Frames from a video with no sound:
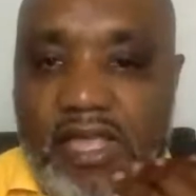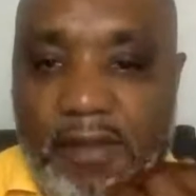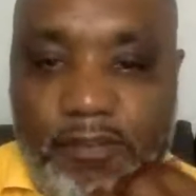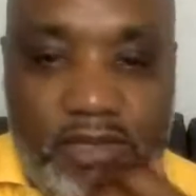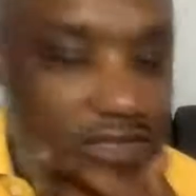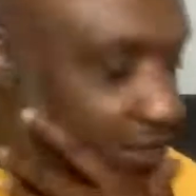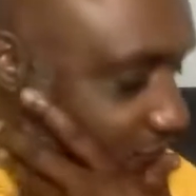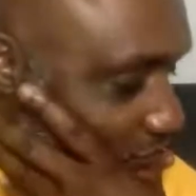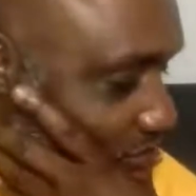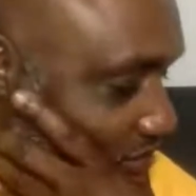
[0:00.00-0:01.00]
yeah, Peter, I
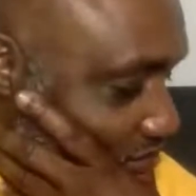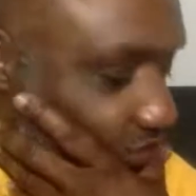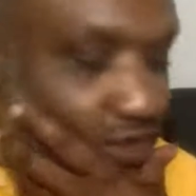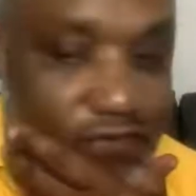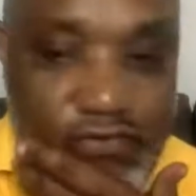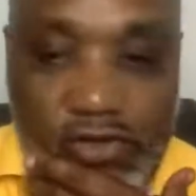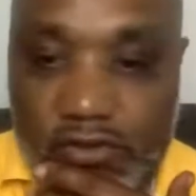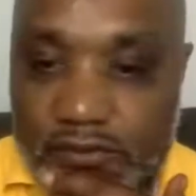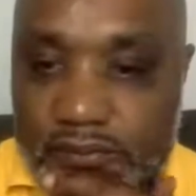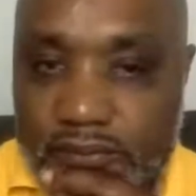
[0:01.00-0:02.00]
forwarded to your
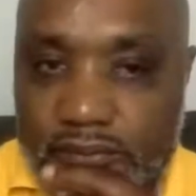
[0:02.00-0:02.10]
phone.